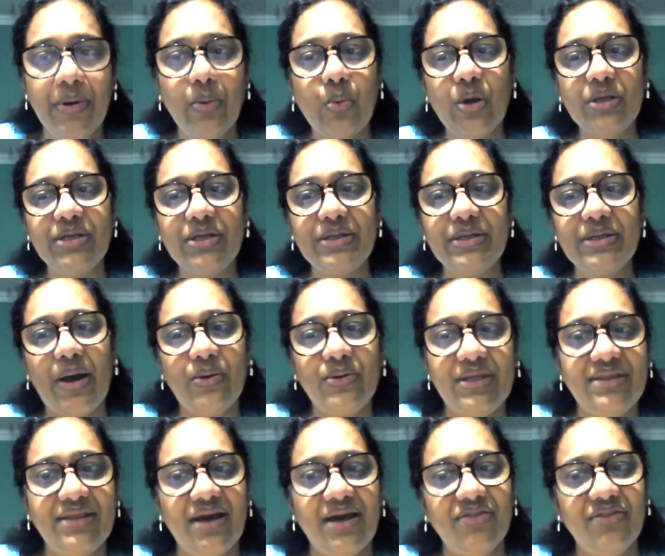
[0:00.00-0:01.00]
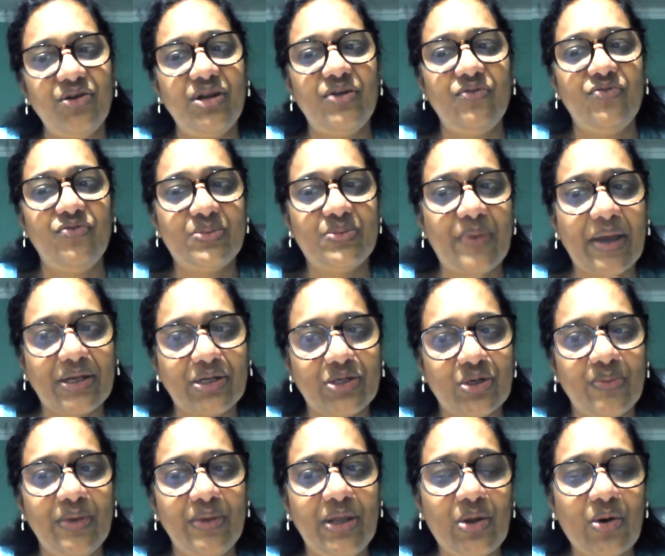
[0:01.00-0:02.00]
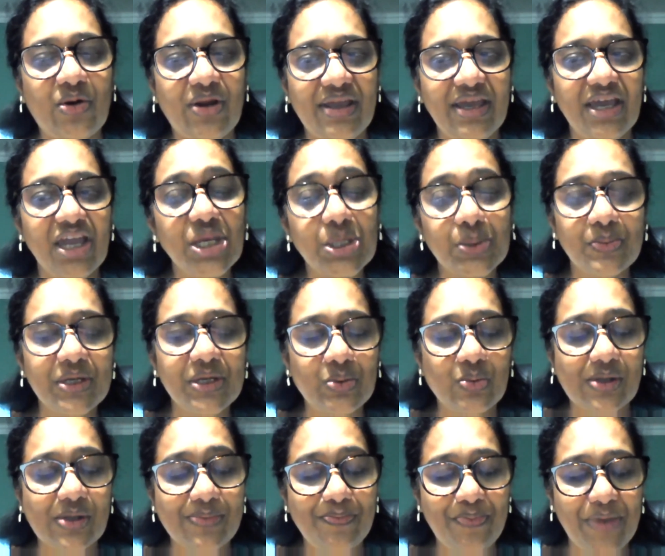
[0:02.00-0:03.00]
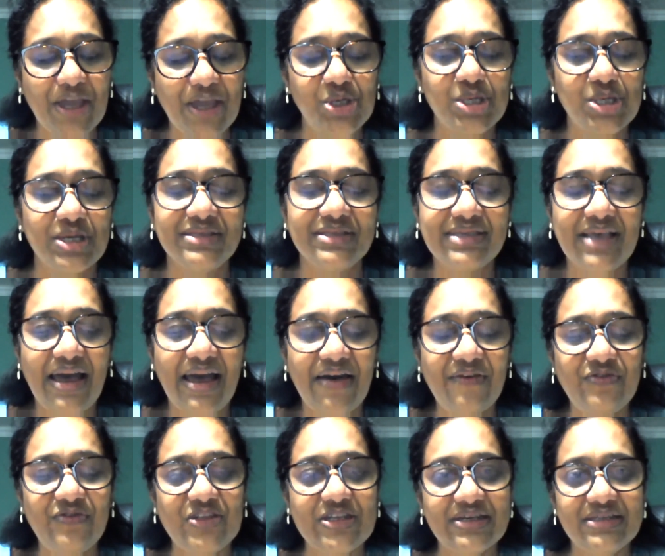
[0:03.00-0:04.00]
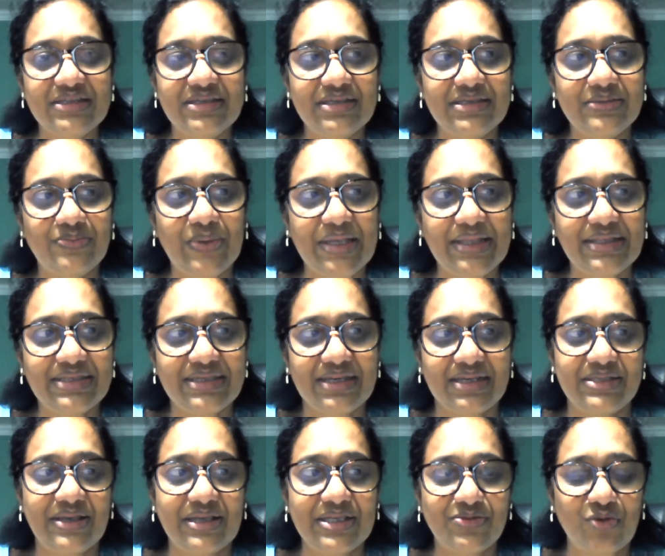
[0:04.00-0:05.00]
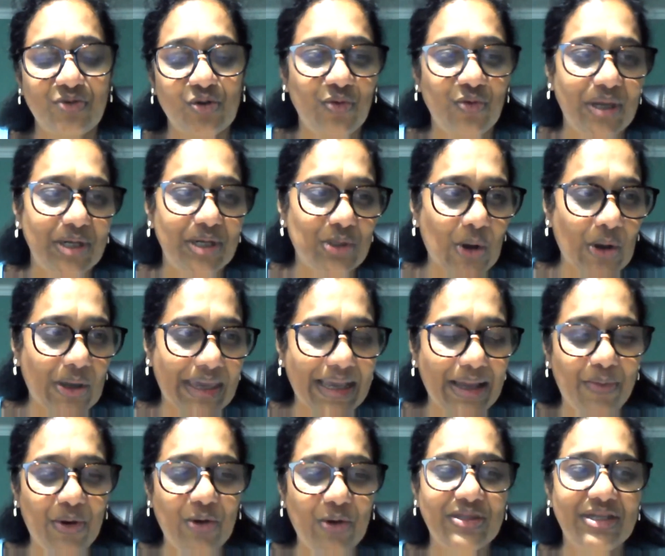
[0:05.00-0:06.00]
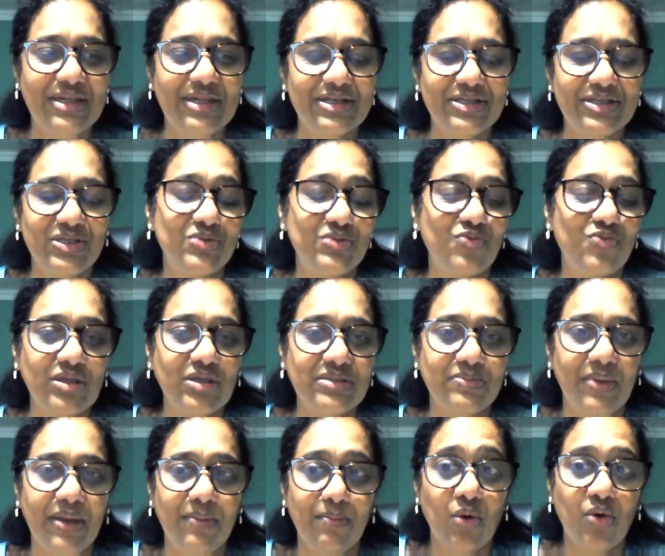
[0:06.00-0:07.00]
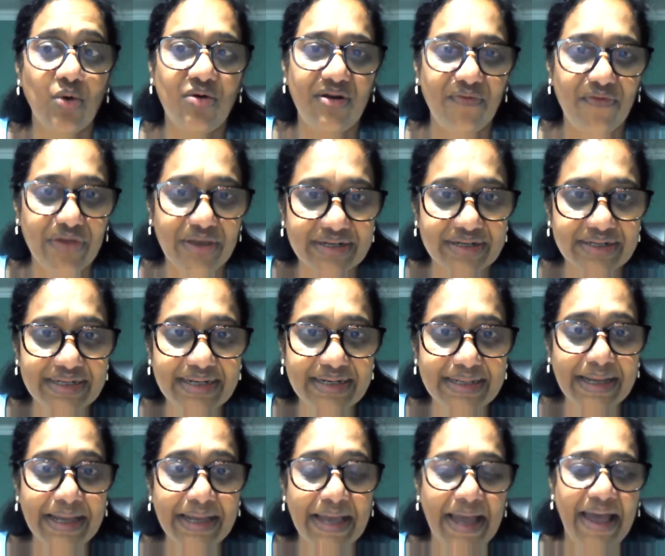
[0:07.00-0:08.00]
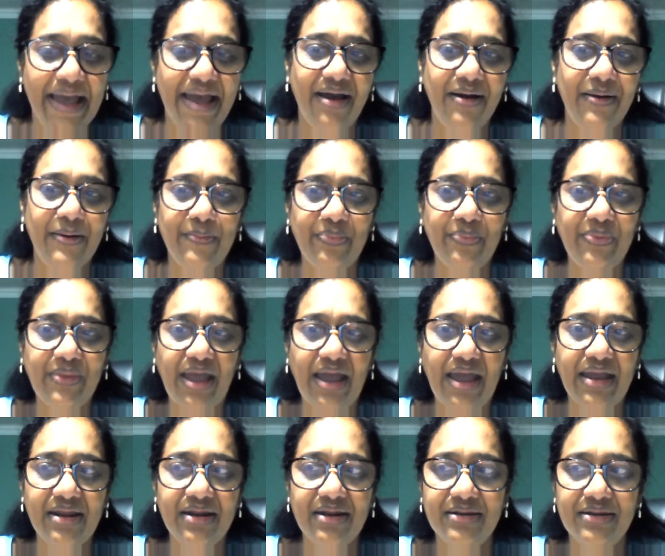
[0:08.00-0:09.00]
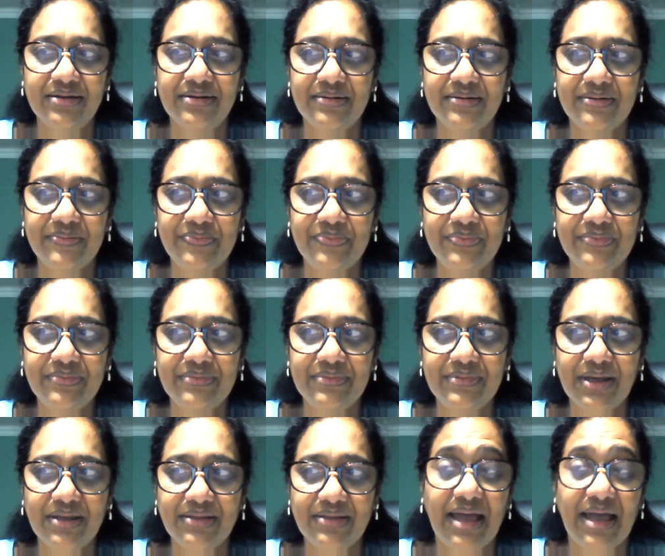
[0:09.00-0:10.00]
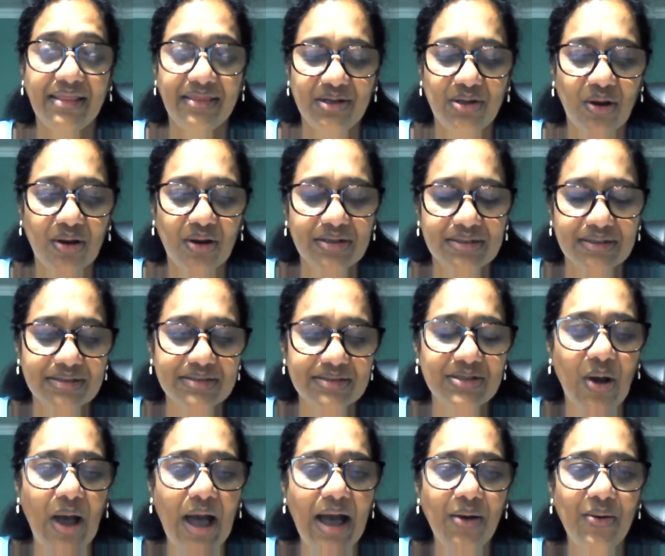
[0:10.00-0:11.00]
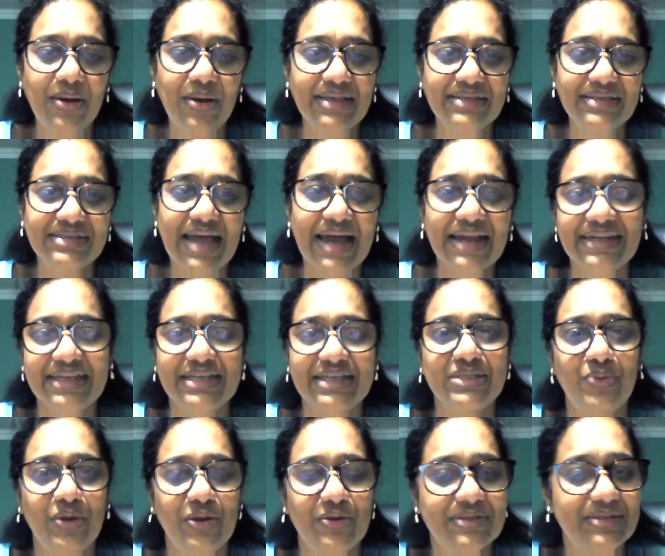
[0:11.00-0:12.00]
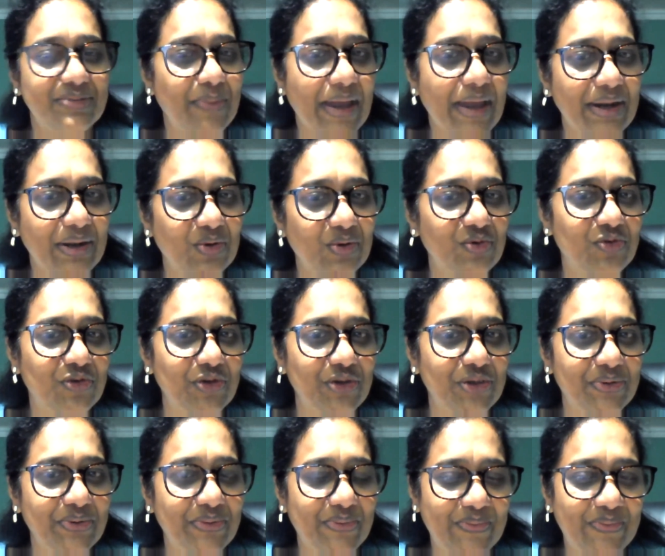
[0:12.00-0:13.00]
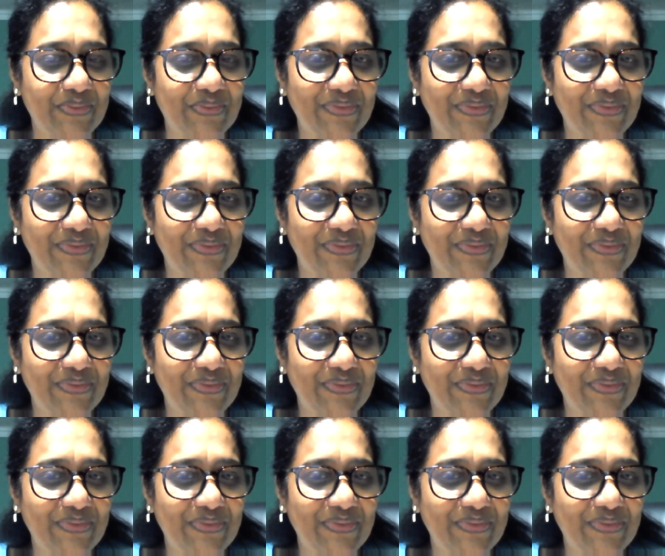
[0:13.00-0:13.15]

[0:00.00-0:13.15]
But what about at the other end of the spectrum, in your engagement with patients? Have nurses been successful? We are talking about the nurse's voice being more revered than the doctors. So how has that experience panned out for you?